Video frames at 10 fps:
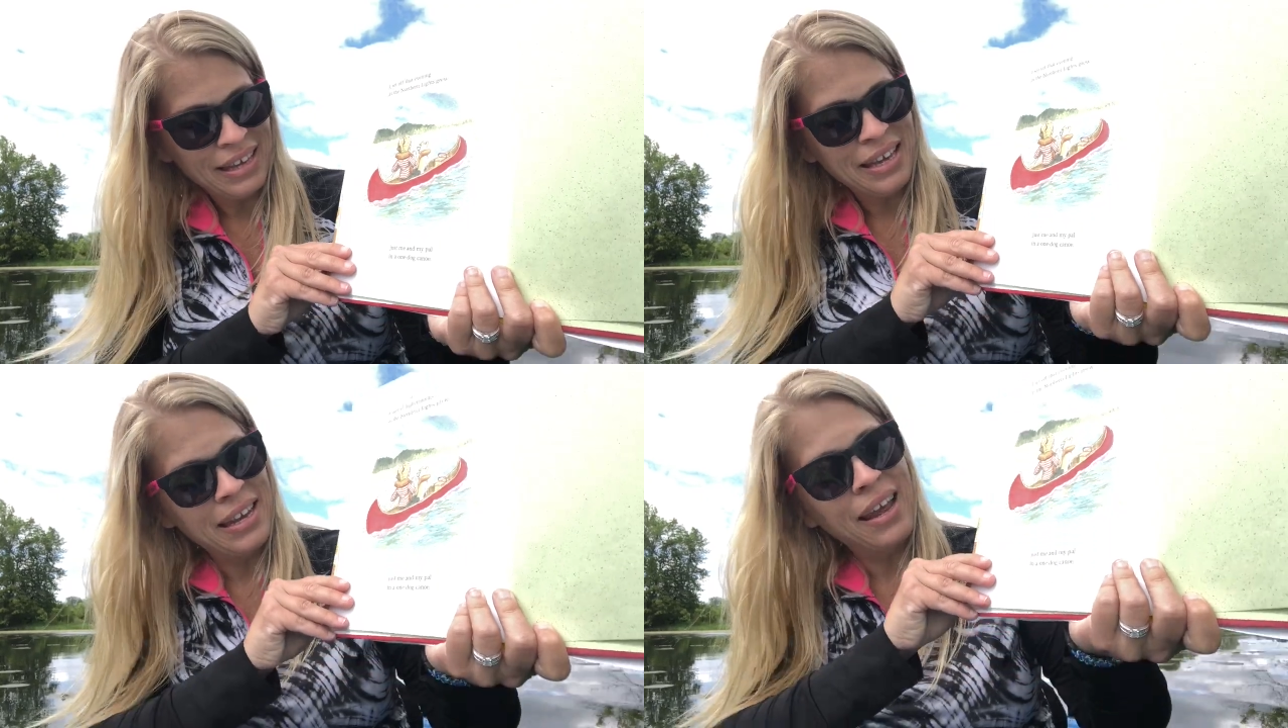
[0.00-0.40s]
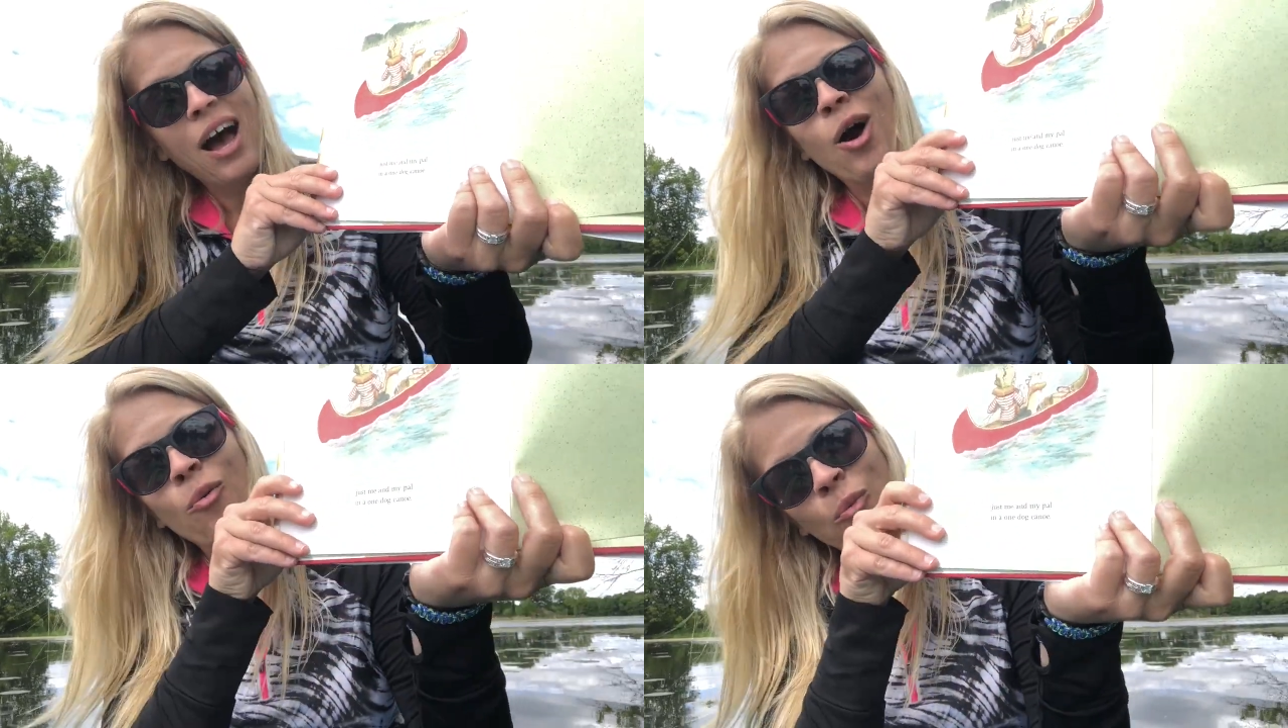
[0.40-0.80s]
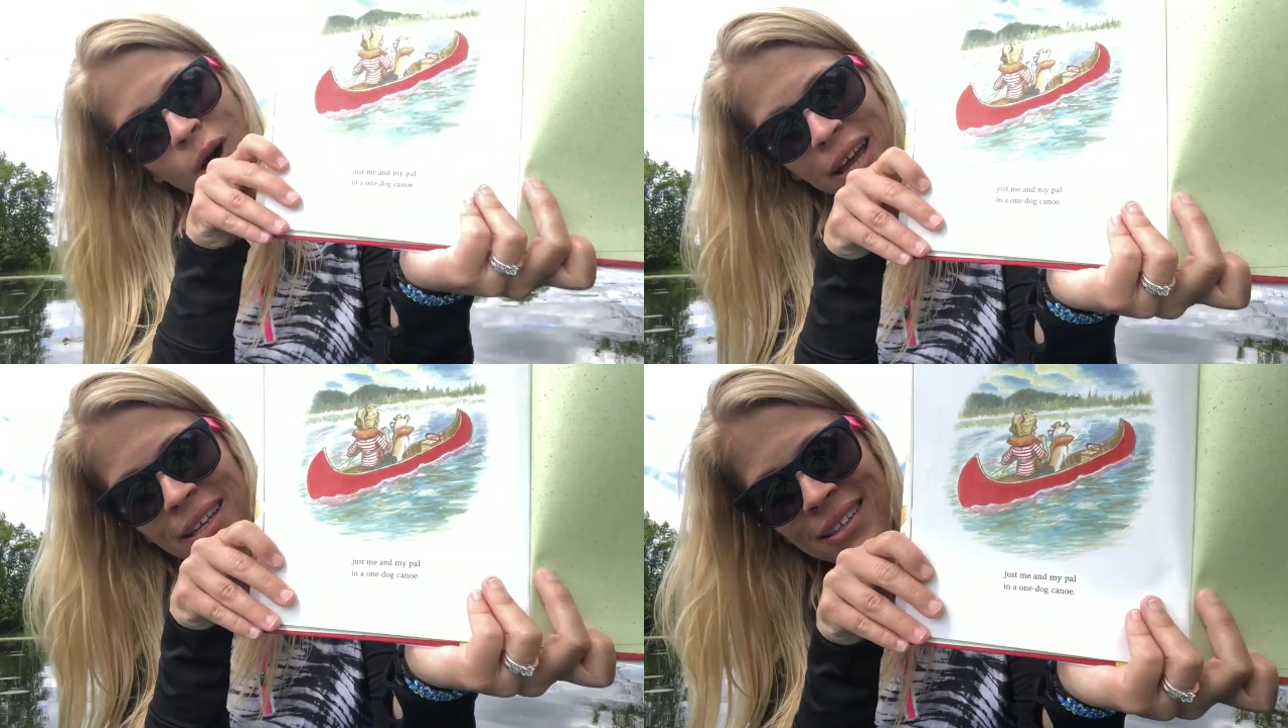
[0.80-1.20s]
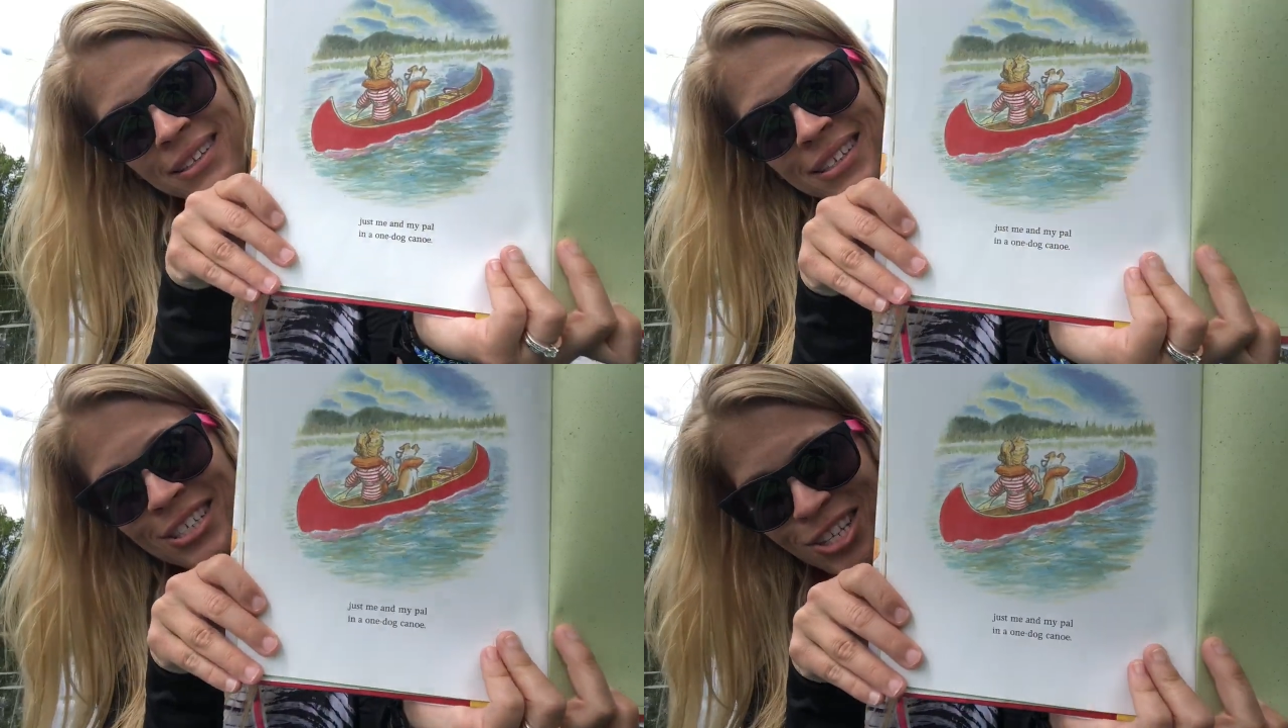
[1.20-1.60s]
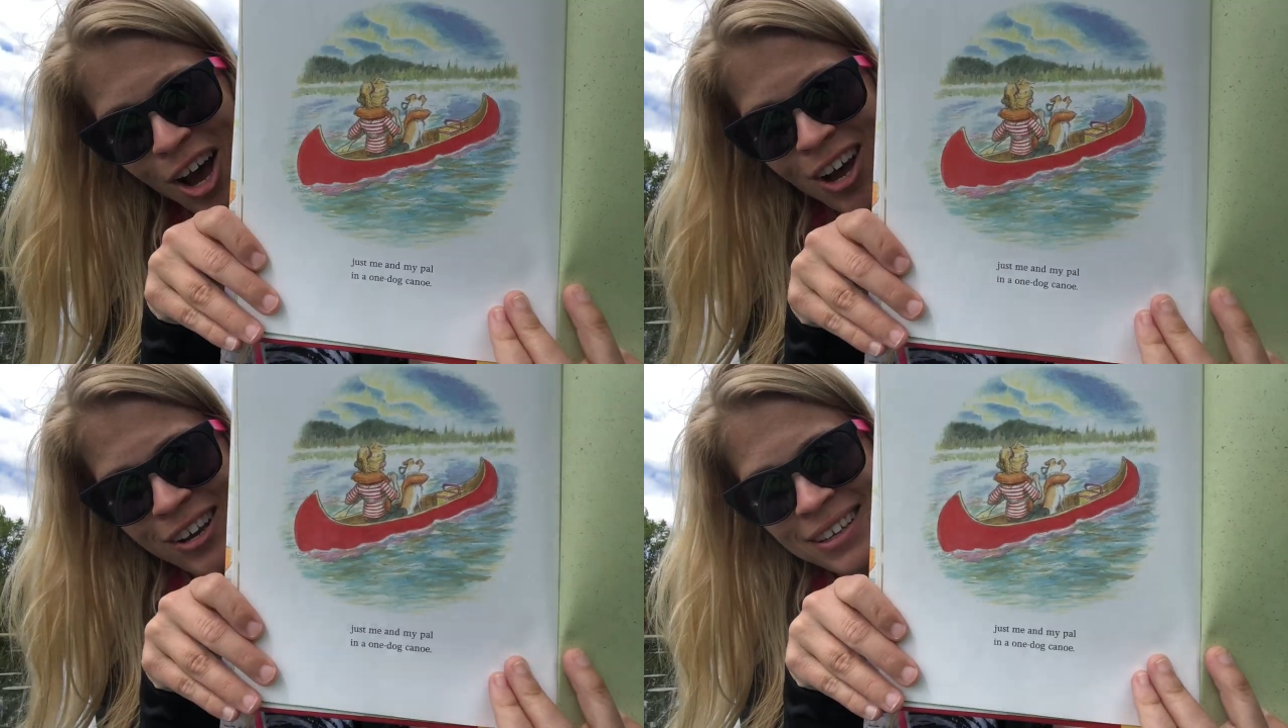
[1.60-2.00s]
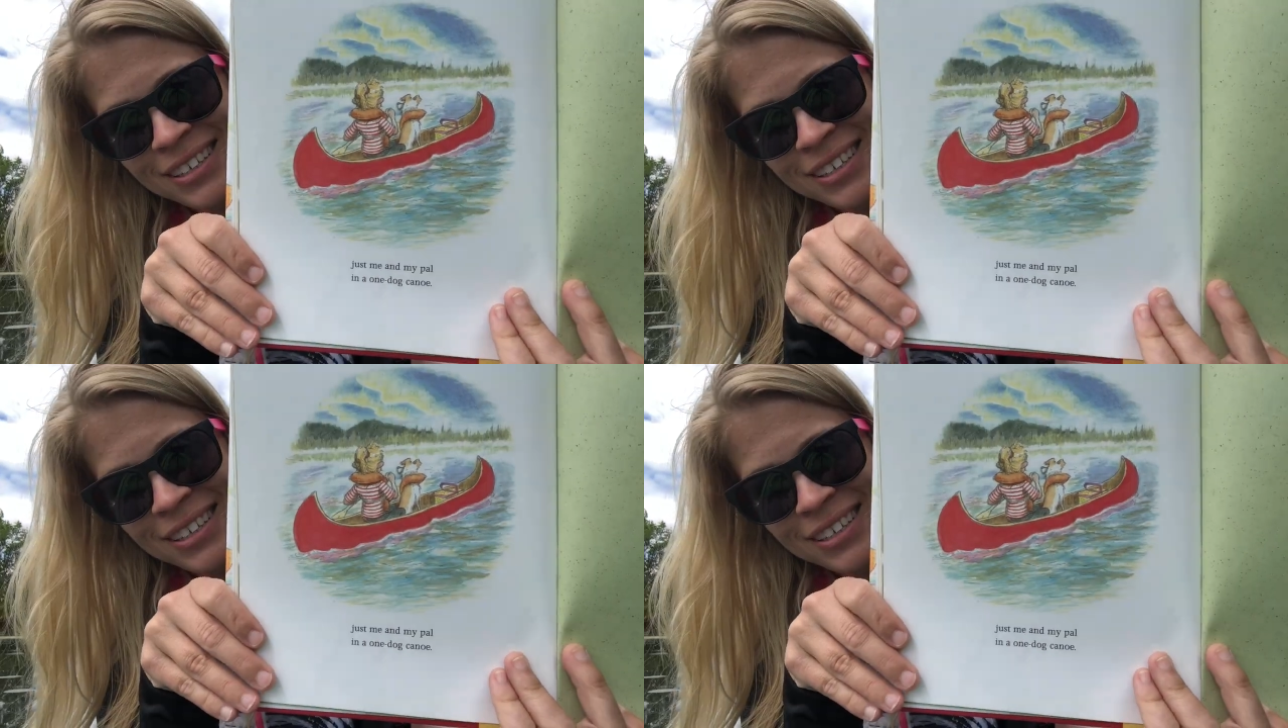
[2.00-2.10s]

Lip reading: in a one-dog